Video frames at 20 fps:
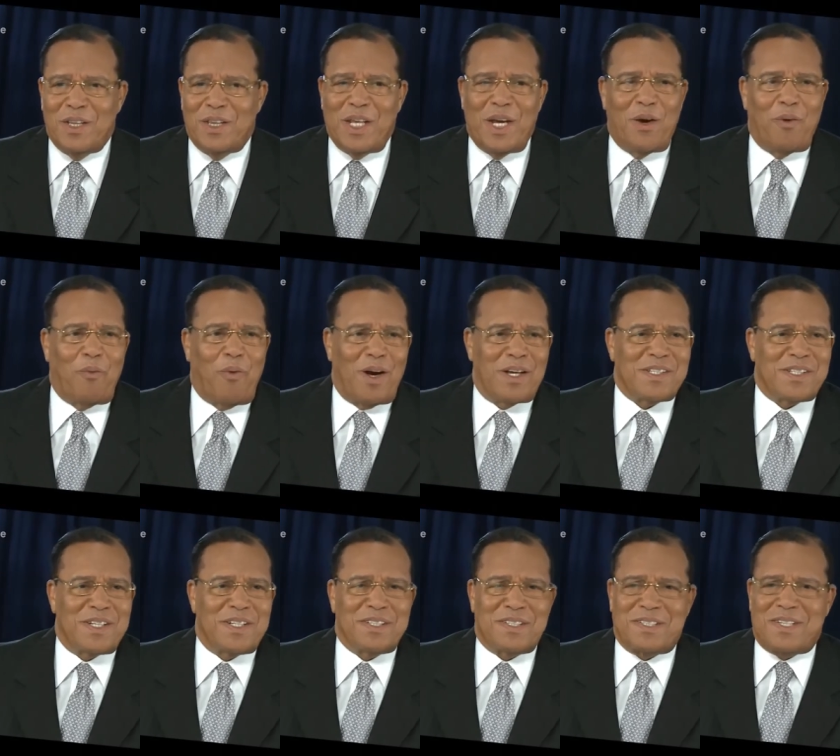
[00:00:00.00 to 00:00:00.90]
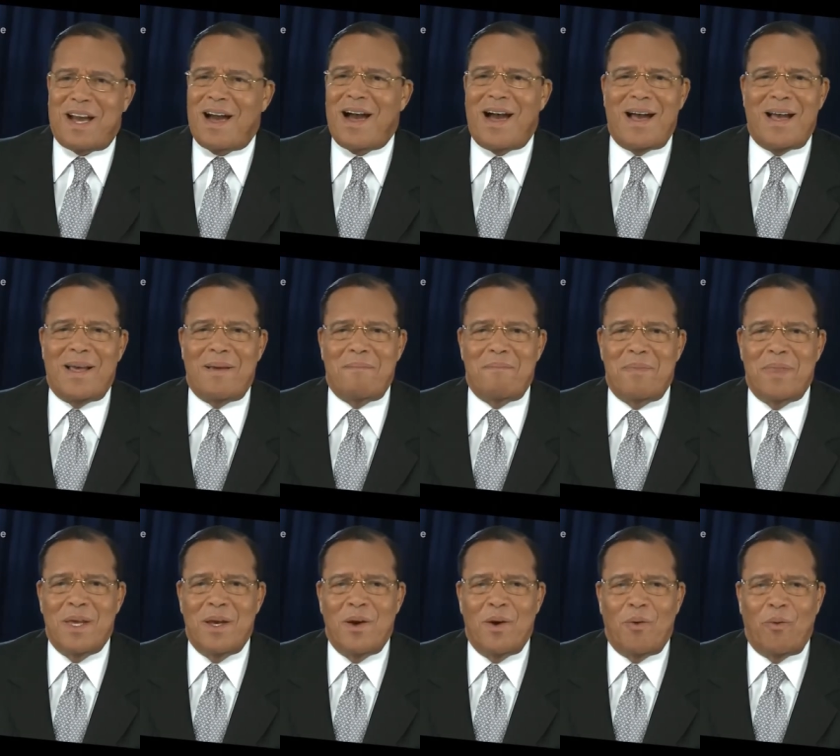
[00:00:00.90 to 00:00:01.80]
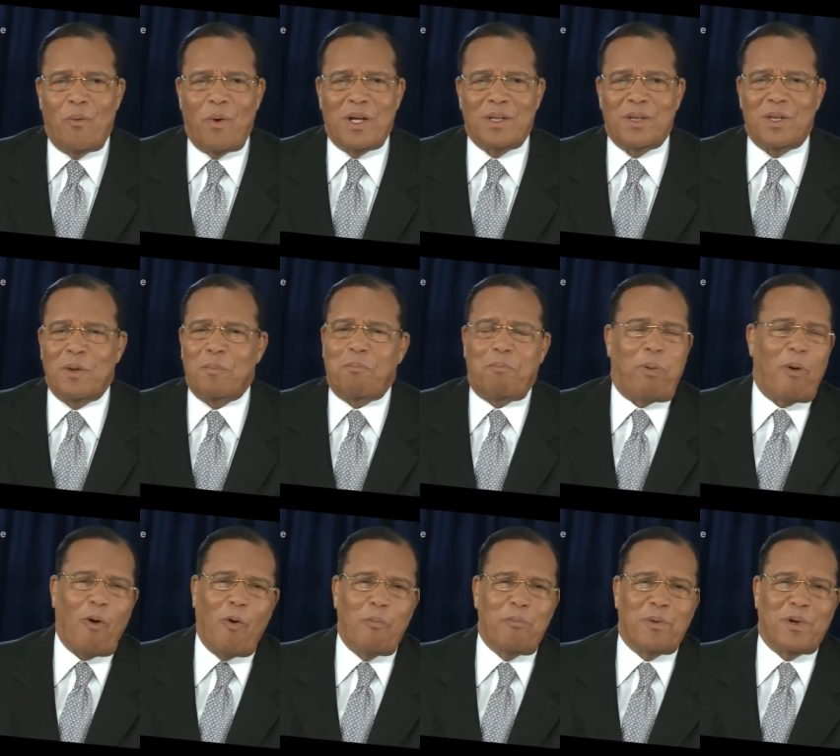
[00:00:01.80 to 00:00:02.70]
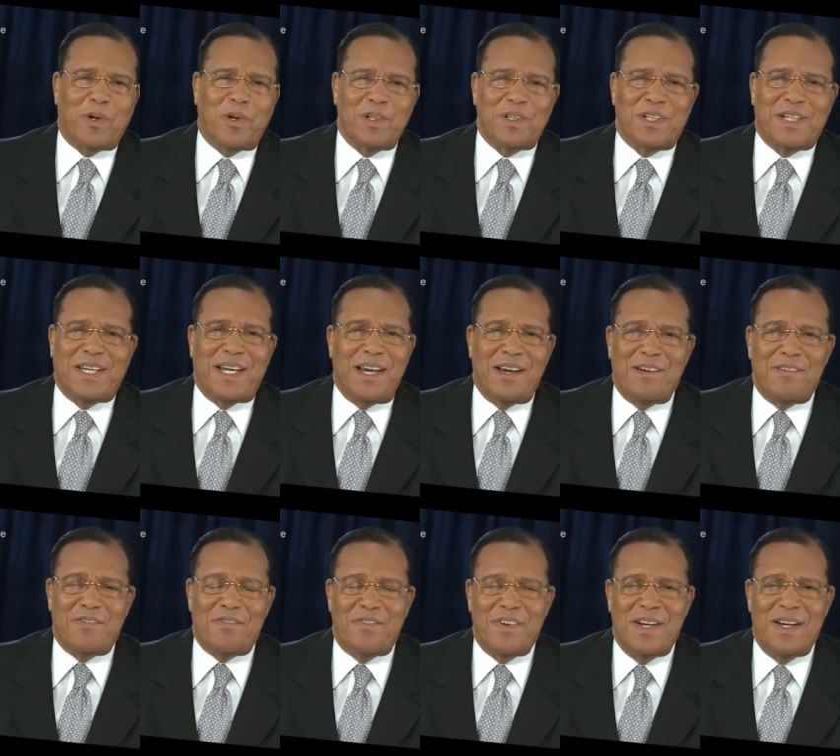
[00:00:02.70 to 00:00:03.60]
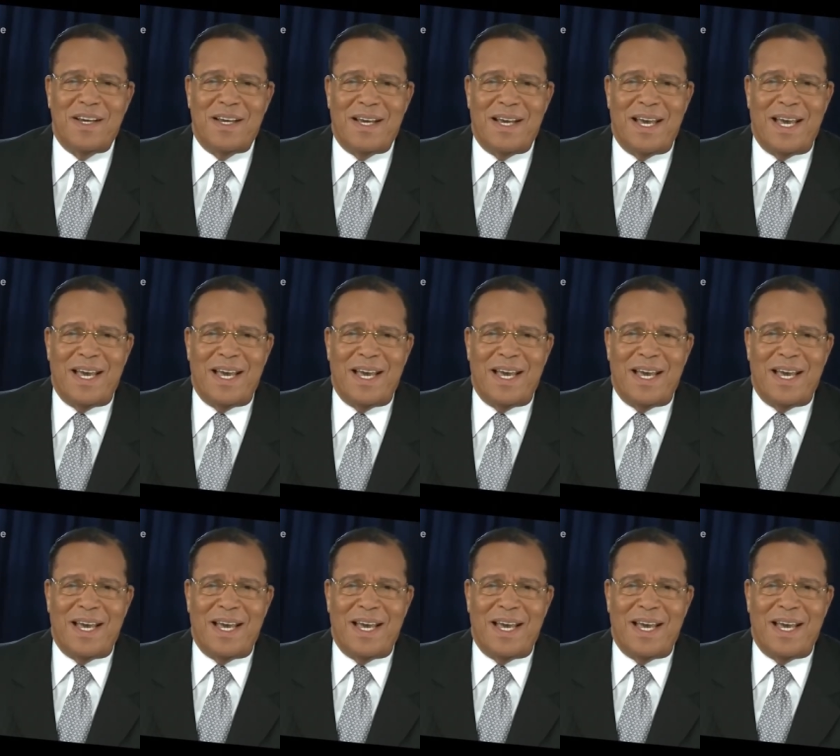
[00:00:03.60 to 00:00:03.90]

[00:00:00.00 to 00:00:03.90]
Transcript: There was a time when the Pope could give